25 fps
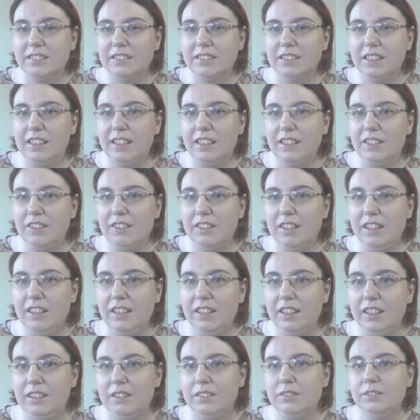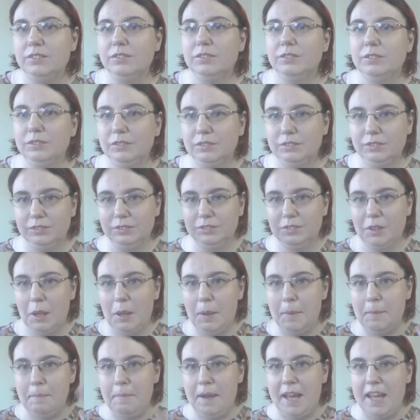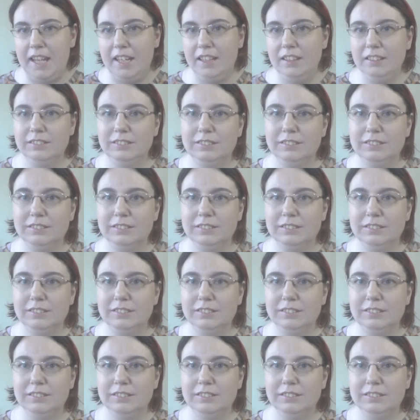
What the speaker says: and I'll see you later. Bye.